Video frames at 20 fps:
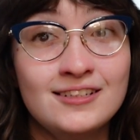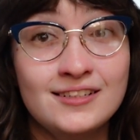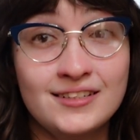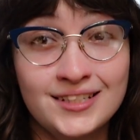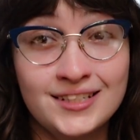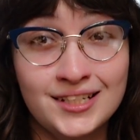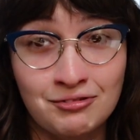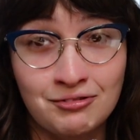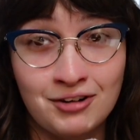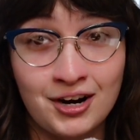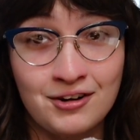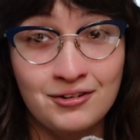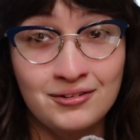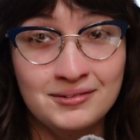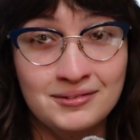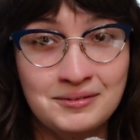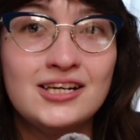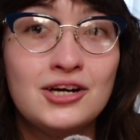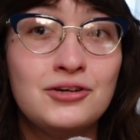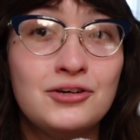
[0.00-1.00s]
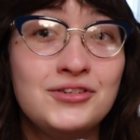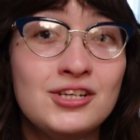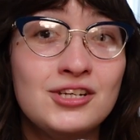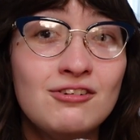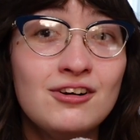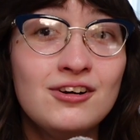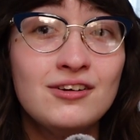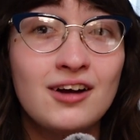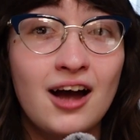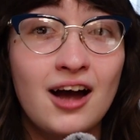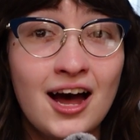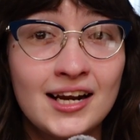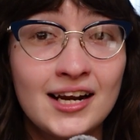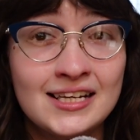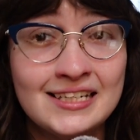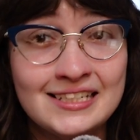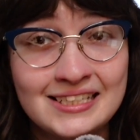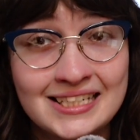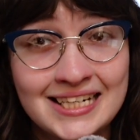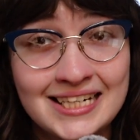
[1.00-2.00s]
Zero. Now, Zero got
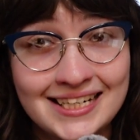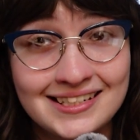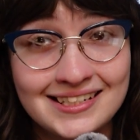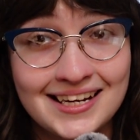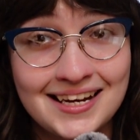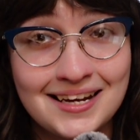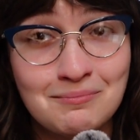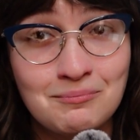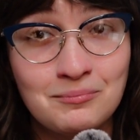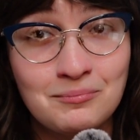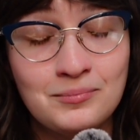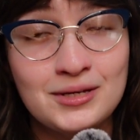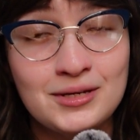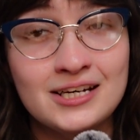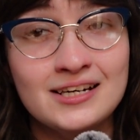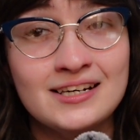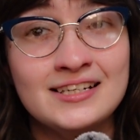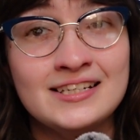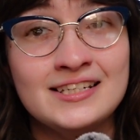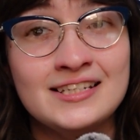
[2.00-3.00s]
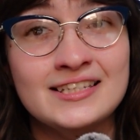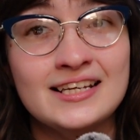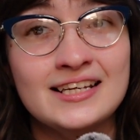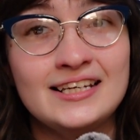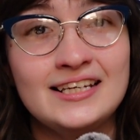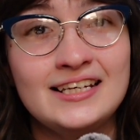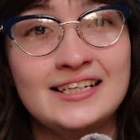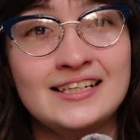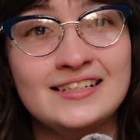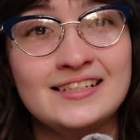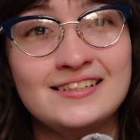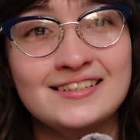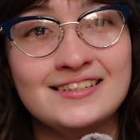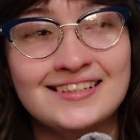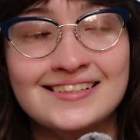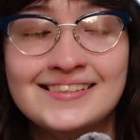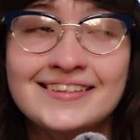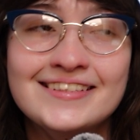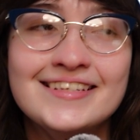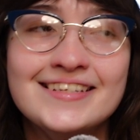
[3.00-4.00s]
his nickname because he is
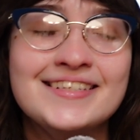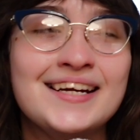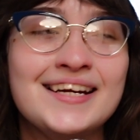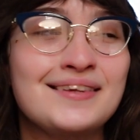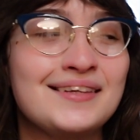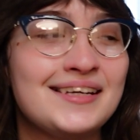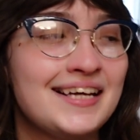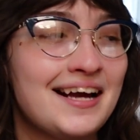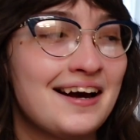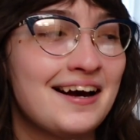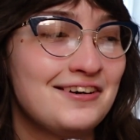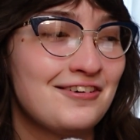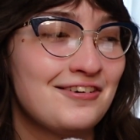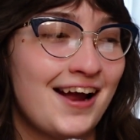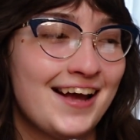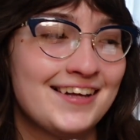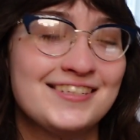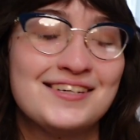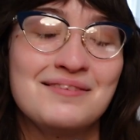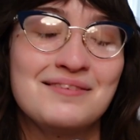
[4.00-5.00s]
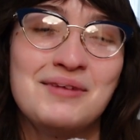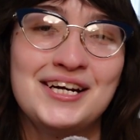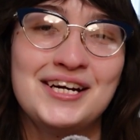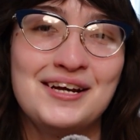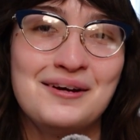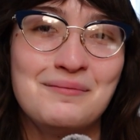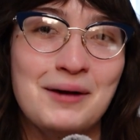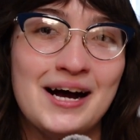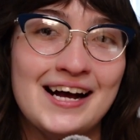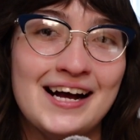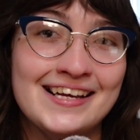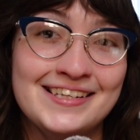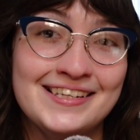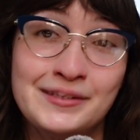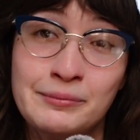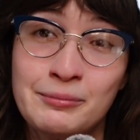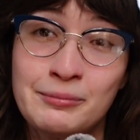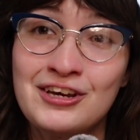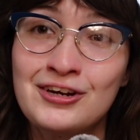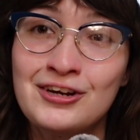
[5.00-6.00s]
consistently underestimated by
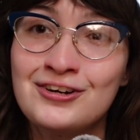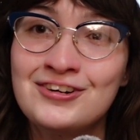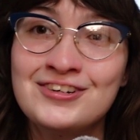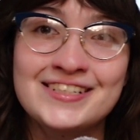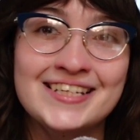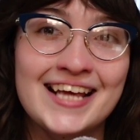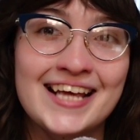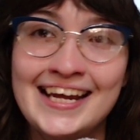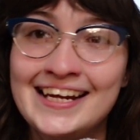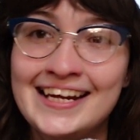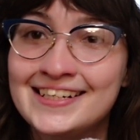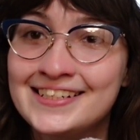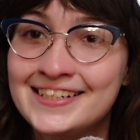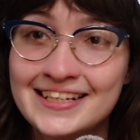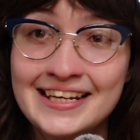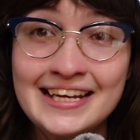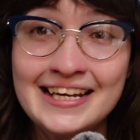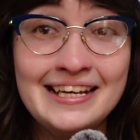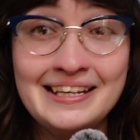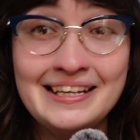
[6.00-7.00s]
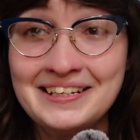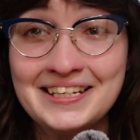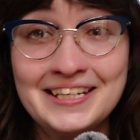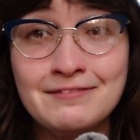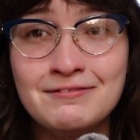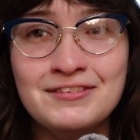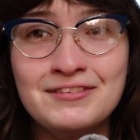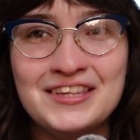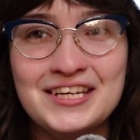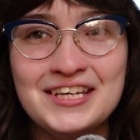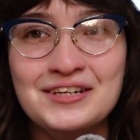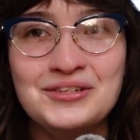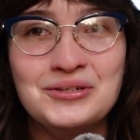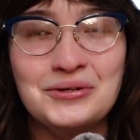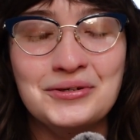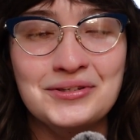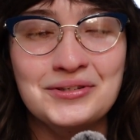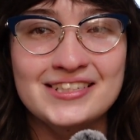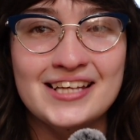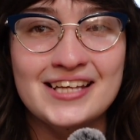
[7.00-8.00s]
his peers and even the
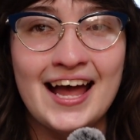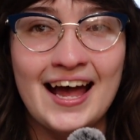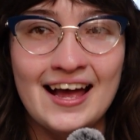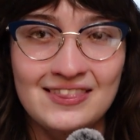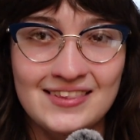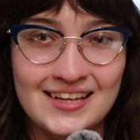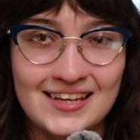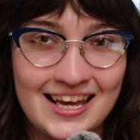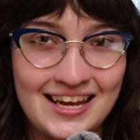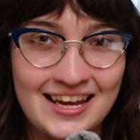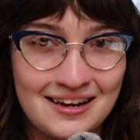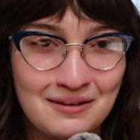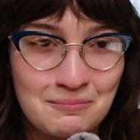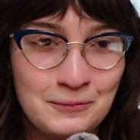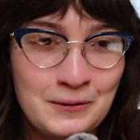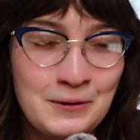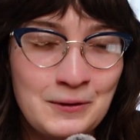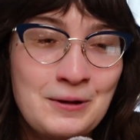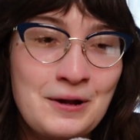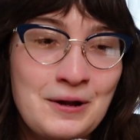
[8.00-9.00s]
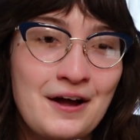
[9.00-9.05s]
adults at the camp.